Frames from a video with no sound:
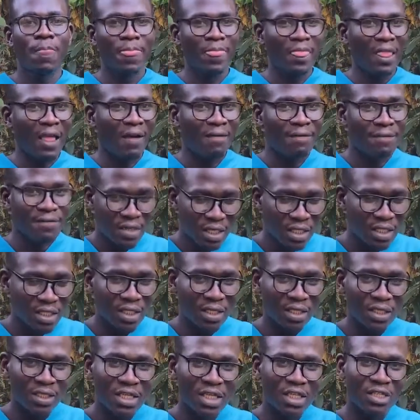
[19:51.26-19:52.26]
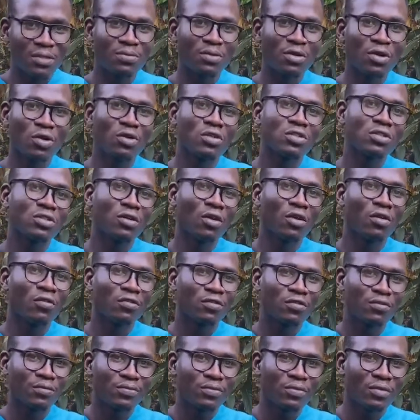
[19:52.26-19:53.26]
affected just because
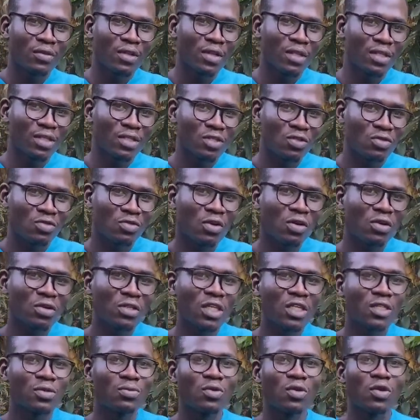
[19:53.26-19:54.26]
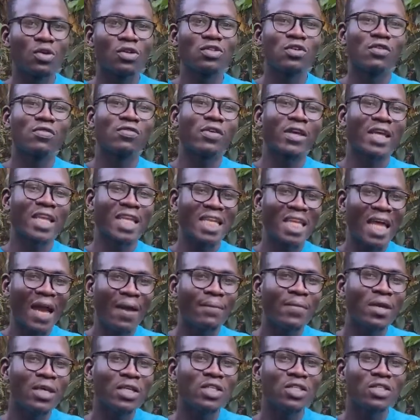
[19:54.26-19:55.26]
of a stroke just because of a
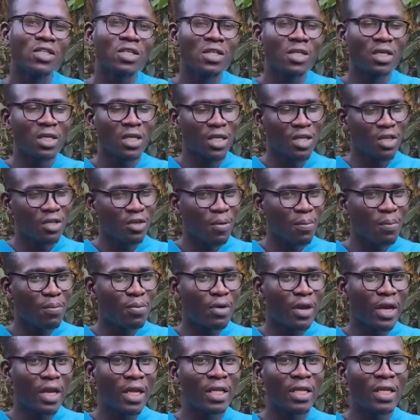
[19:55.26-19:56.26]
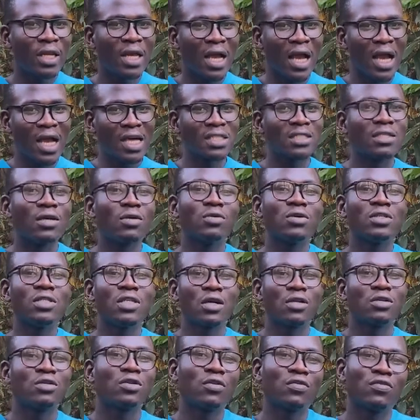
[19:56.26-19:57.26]
damage in your brain as a
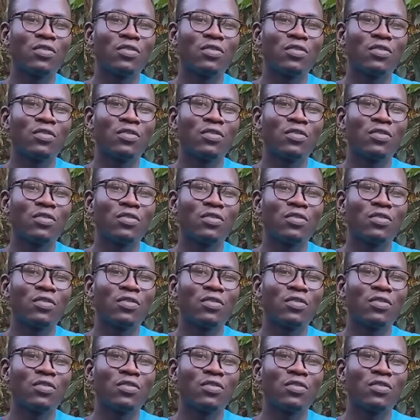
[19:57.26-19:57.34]
result of